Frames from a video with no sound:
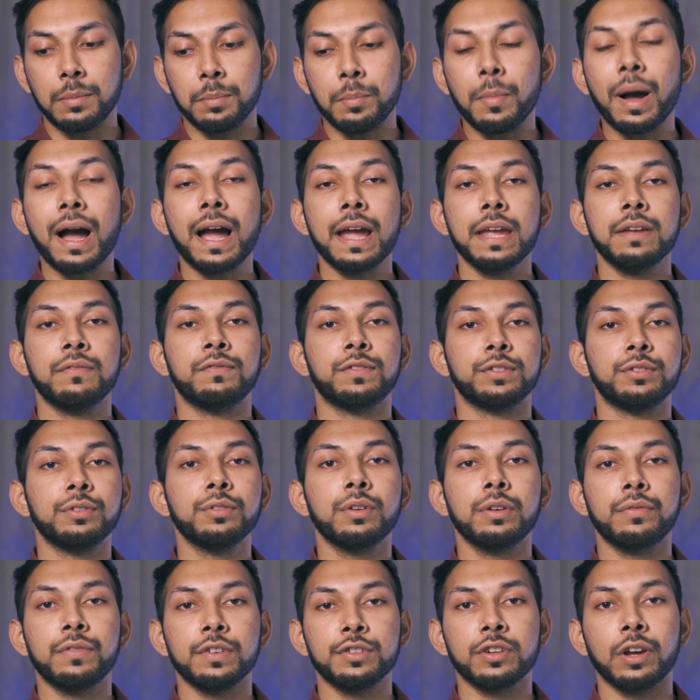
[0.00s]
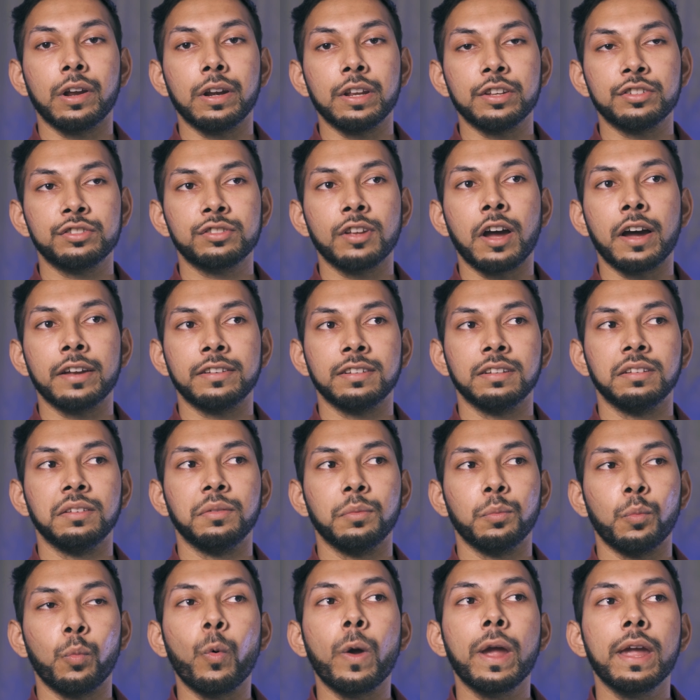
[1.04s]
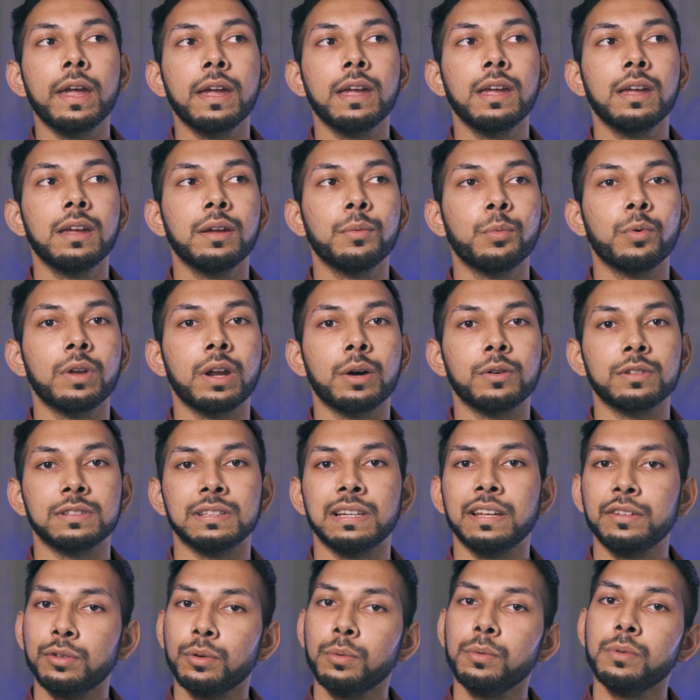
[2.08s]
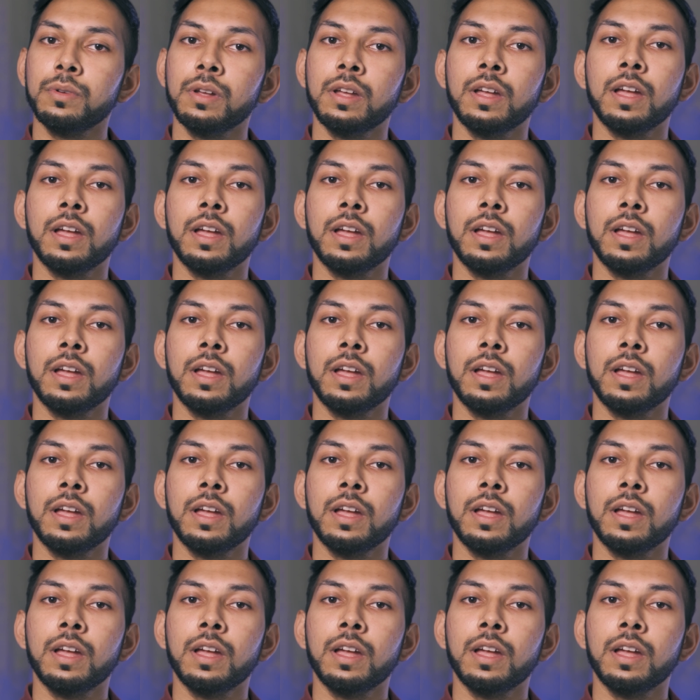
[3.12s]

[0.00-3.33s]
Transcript: my photography journey started way when I was little.